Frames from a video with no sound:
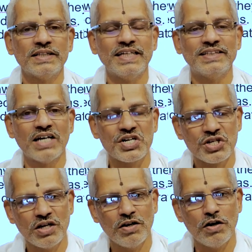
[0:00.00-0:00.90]
the
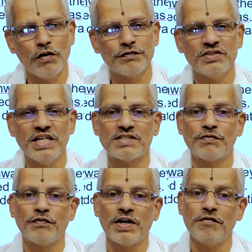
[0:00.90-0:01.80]
darshana of these
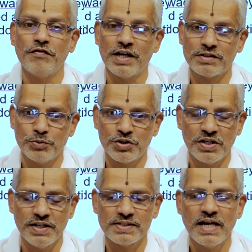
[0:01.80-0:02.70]
5
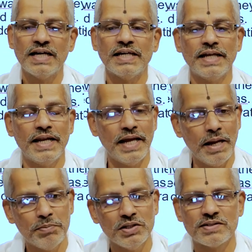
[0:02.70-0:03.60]
Vyasamurtis
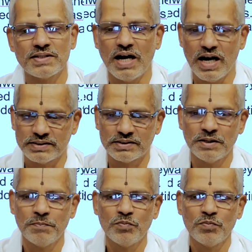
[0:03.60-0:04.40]
enables us